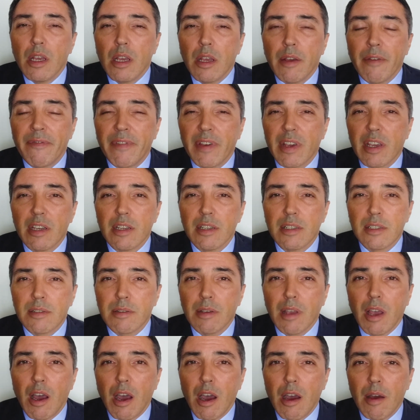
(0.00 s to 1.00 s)

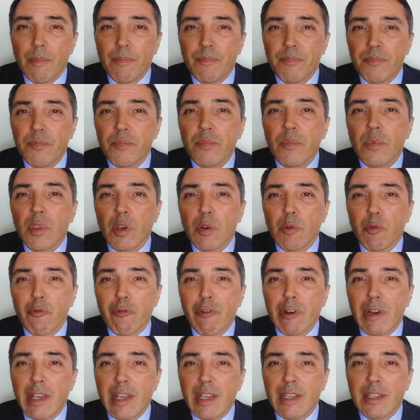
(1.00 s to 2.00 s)
figures, that were
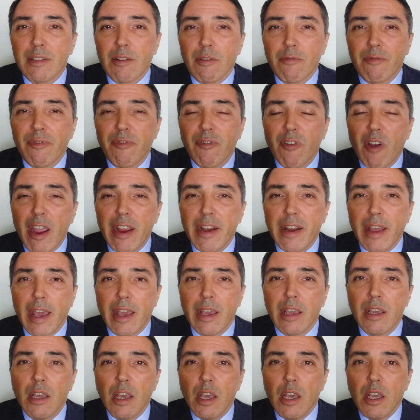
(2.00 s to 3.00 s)
released on
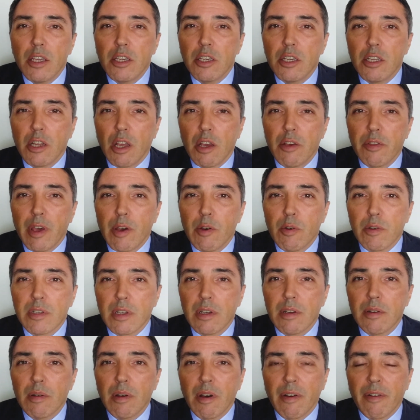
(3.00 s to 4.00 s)
Friday, you know, there was
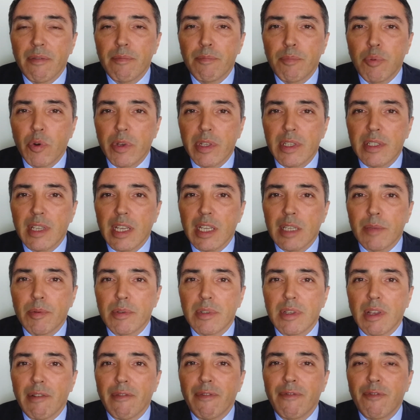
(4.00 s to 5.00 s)
a
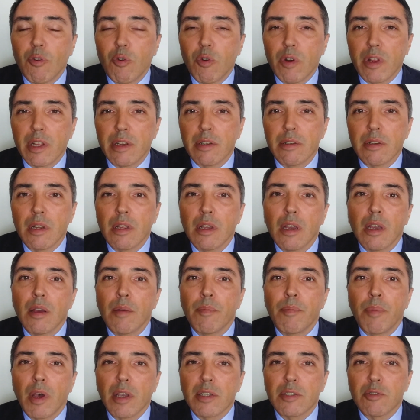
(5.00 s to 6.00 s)
0.6% fall in
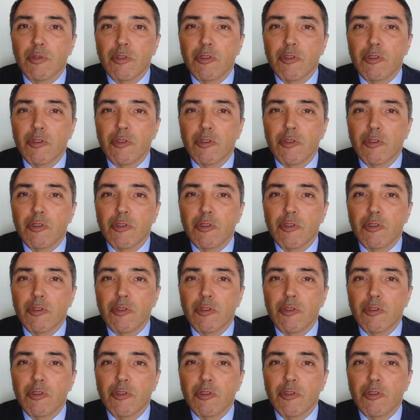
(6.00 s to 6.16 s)
personal